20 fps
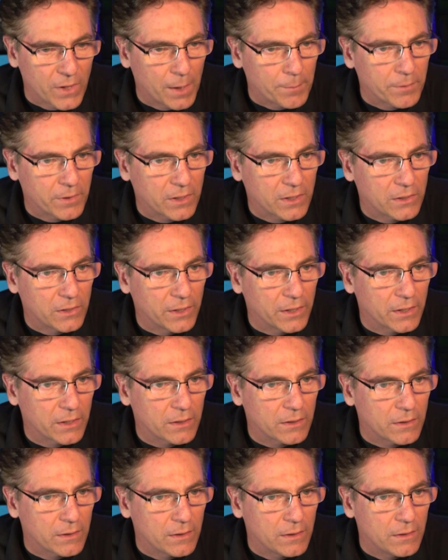I'm going to
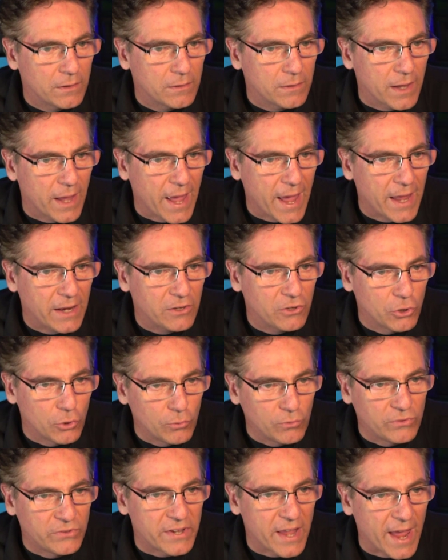click add
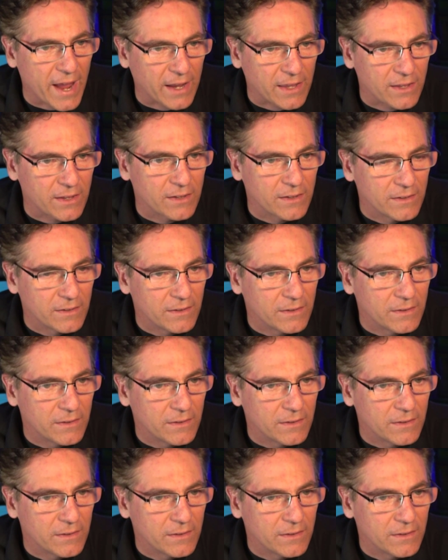new deck.